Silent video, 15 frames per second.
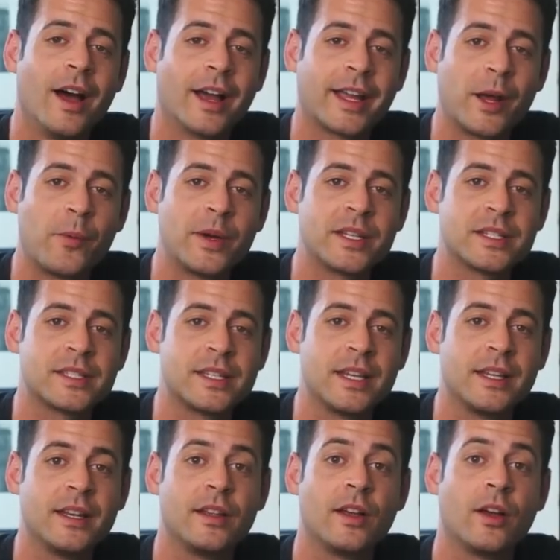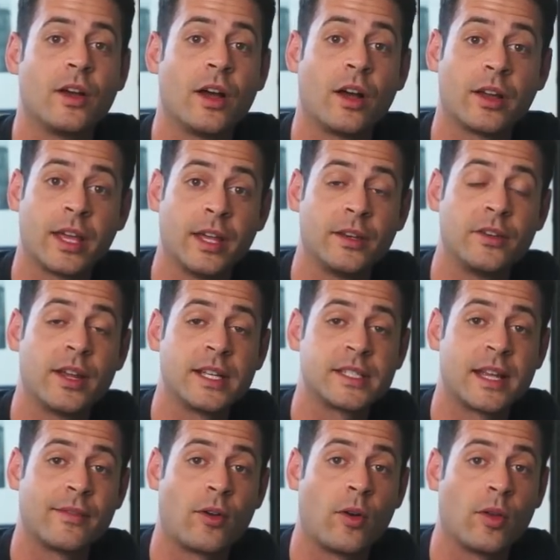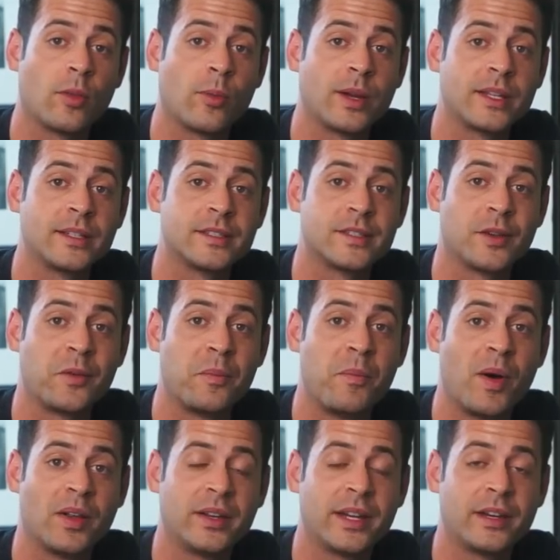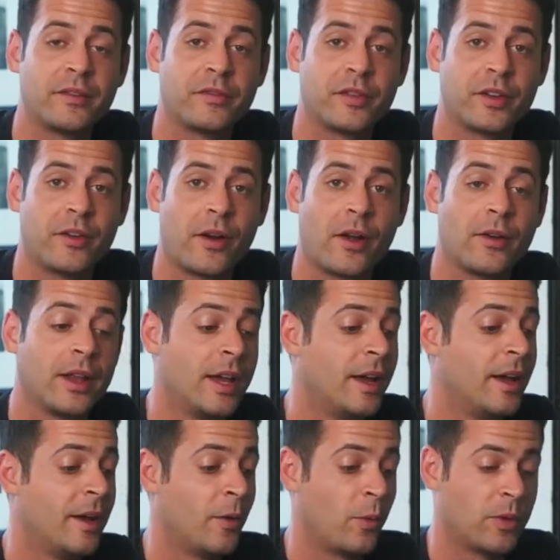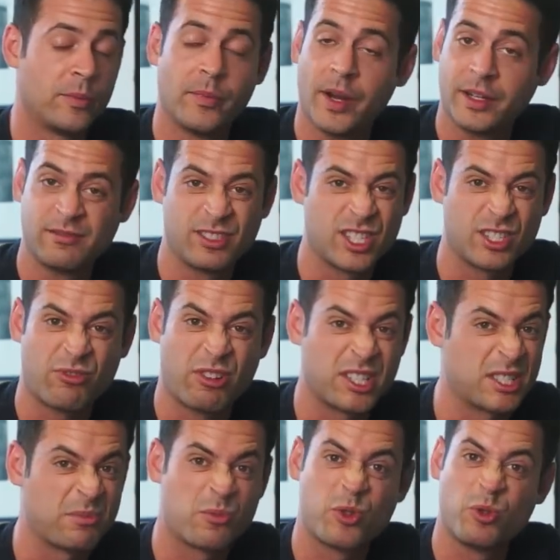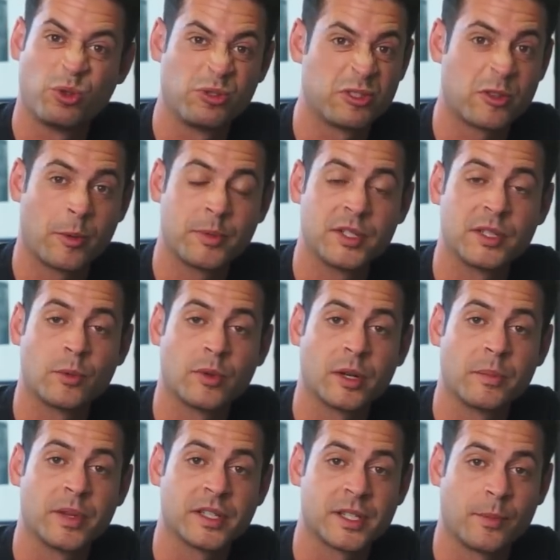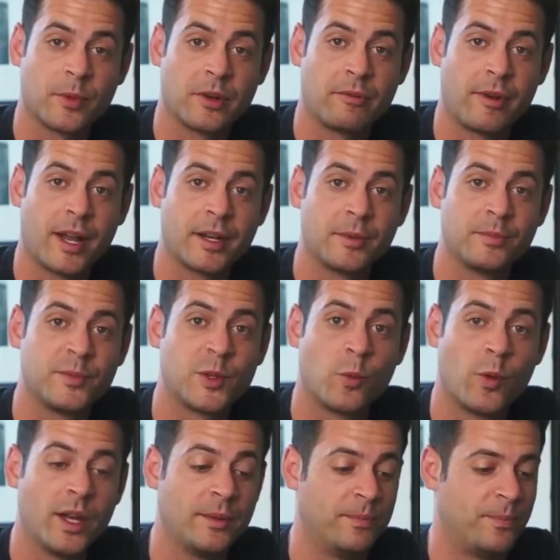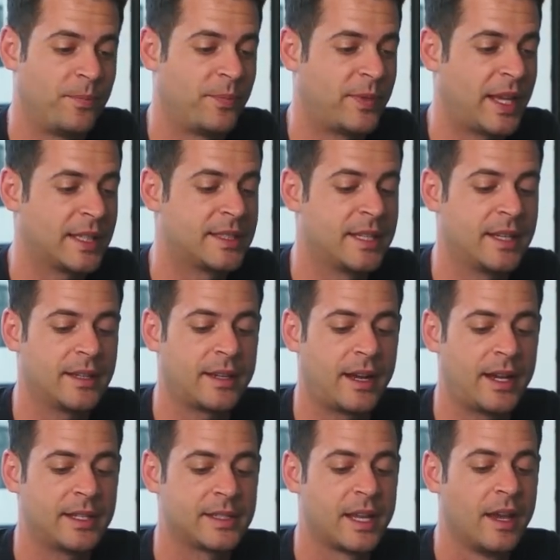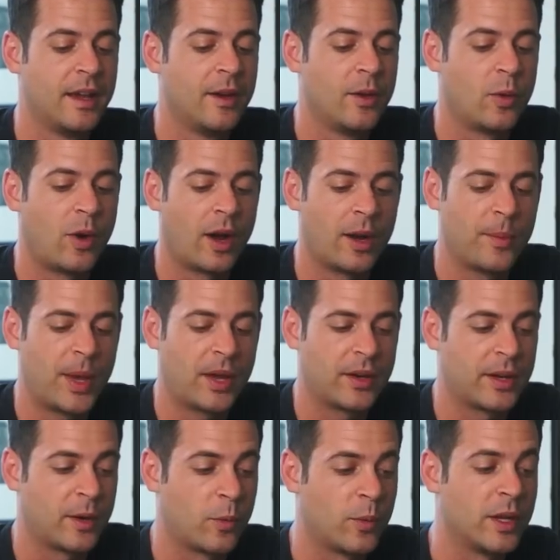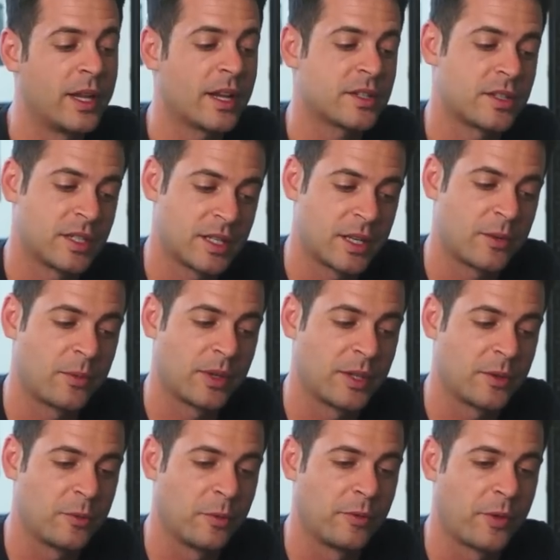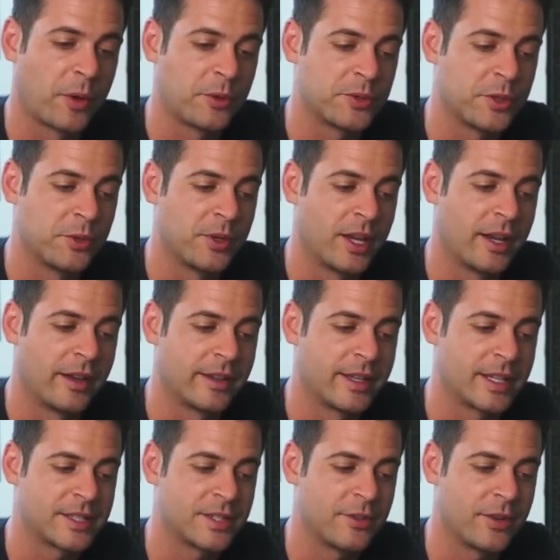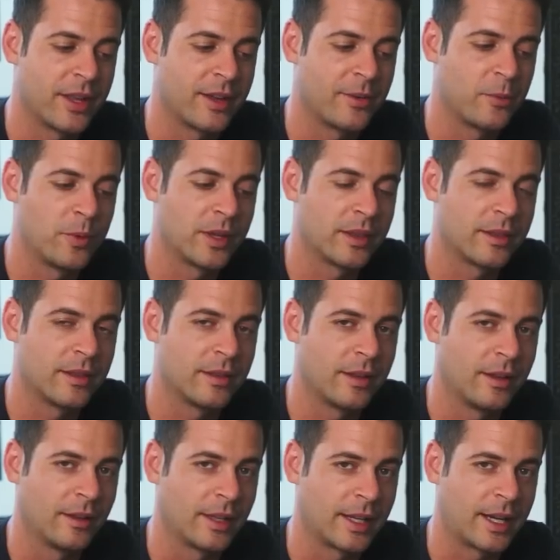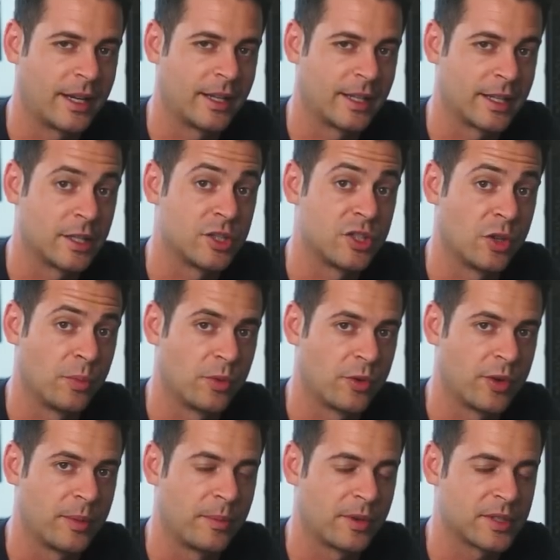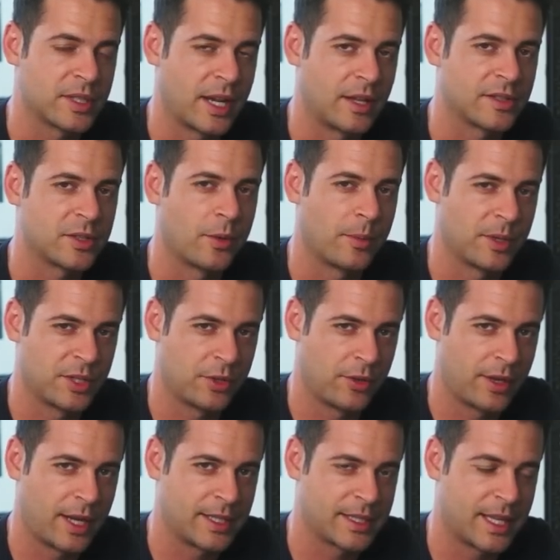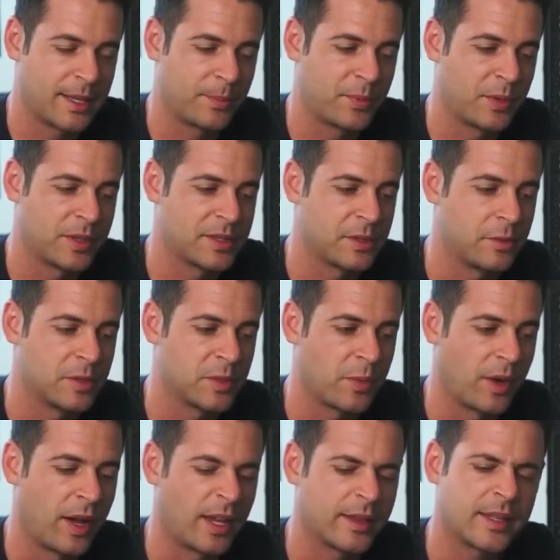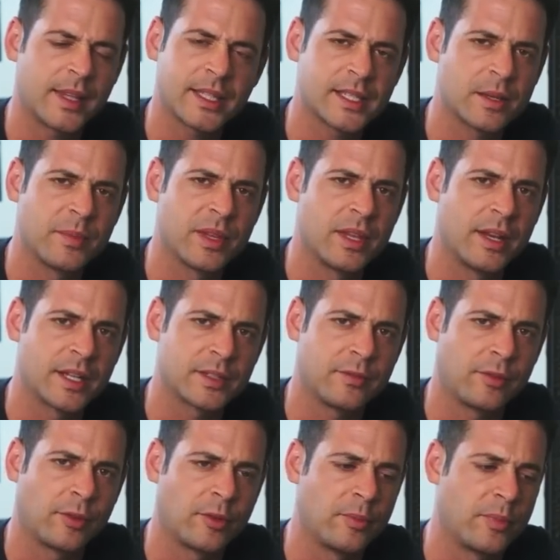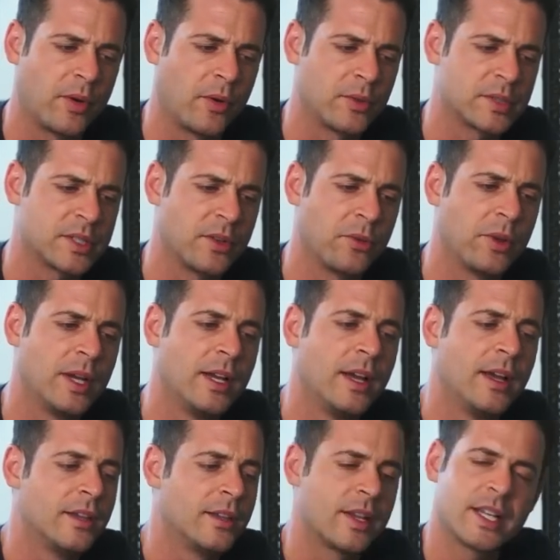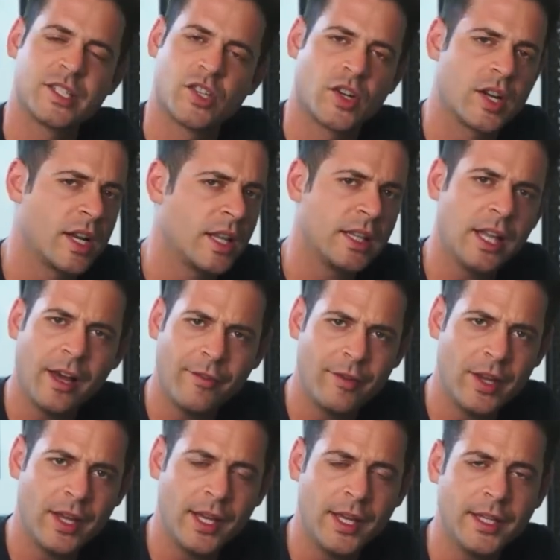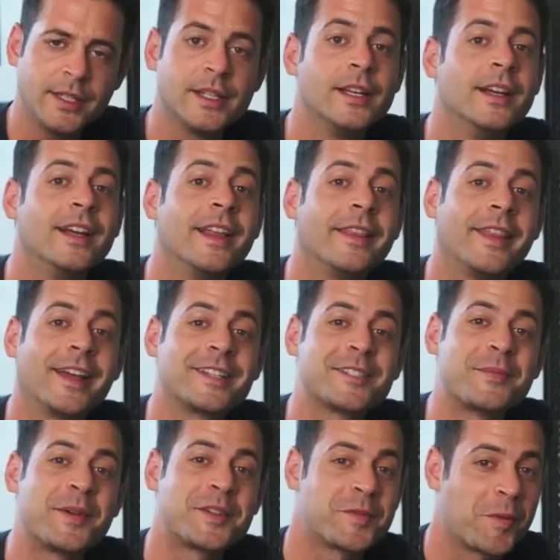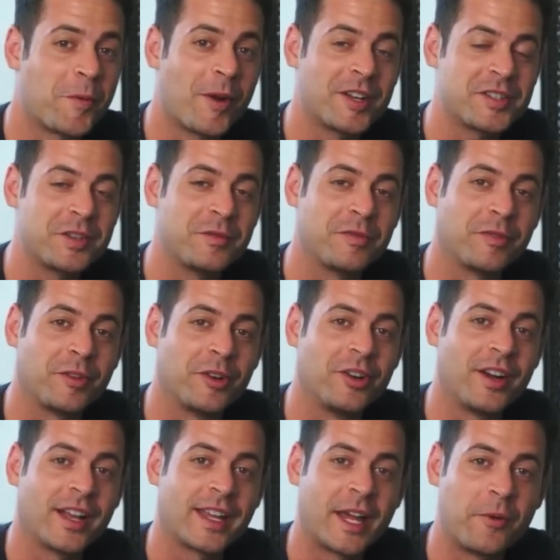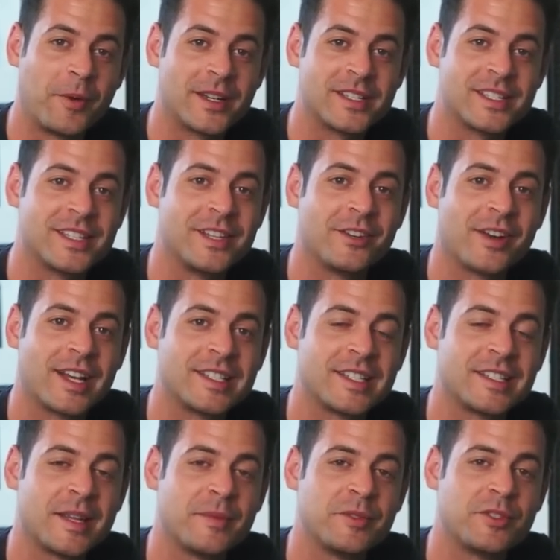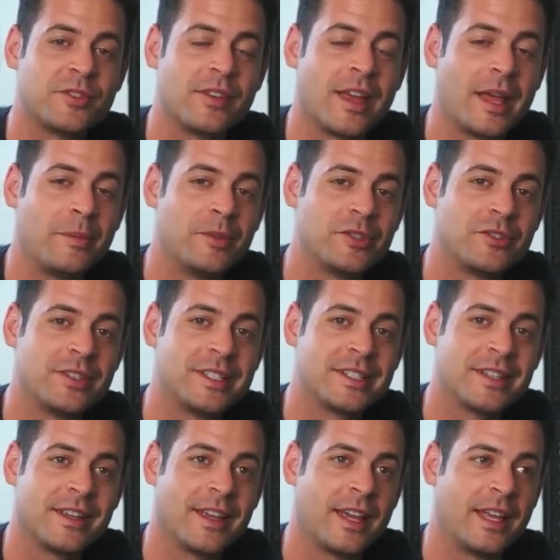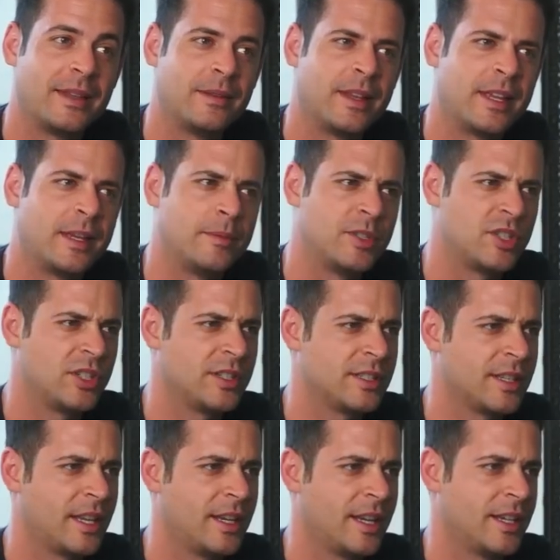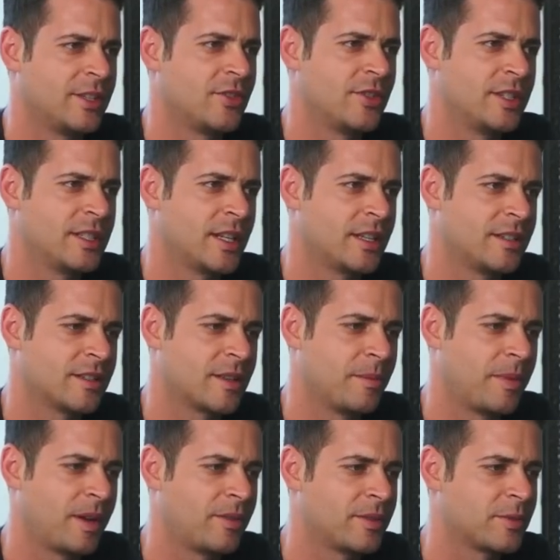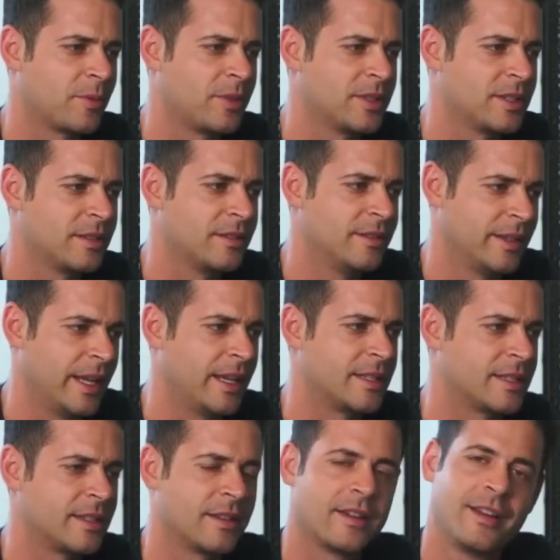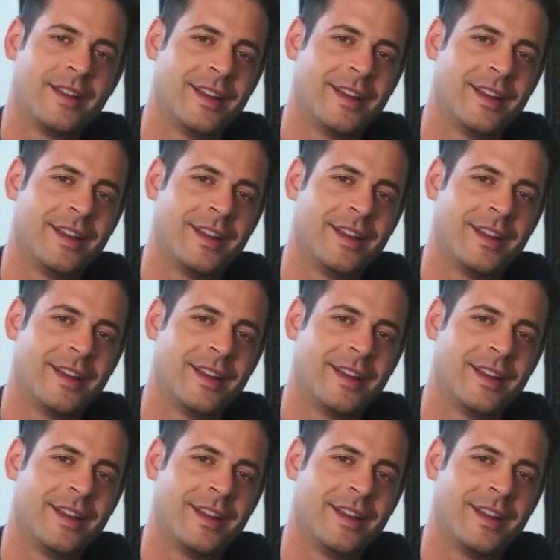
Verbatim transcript: i can't wait to see it again you guys have all the way until monday to figure out but just write some cool descriptions and we're going to pick someone random to win that's it guys I'm out of here. We actually did a really cool photo shoot uh, yesterday with uh, like kind of like a Jill Greenberg style. So I'm going to show you guys that pretty soon as well. I think that's going to be the next Phlearn Pro. So you guys are going to love it. Thanks so much for watching Phlearn. I can't wait to see your guys' imag- imageries and images and entries. I just combined those words. Nice.